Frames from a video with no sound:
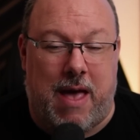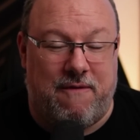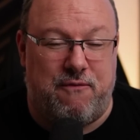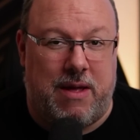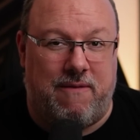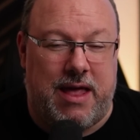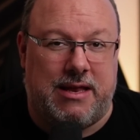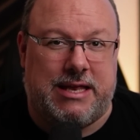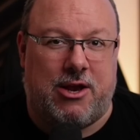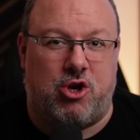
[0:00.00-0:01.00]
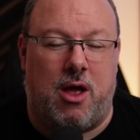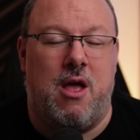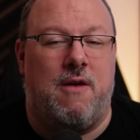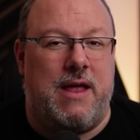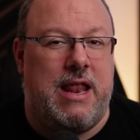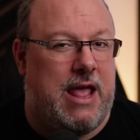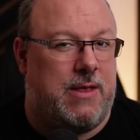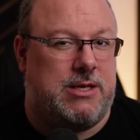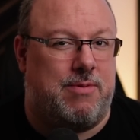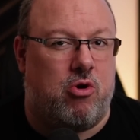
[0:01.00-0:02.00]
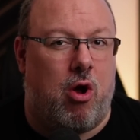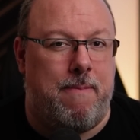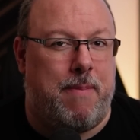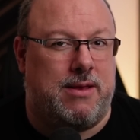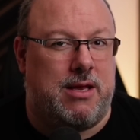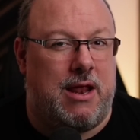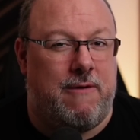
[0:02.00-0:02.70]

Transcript: FPV, etc., then hit the subscribe button.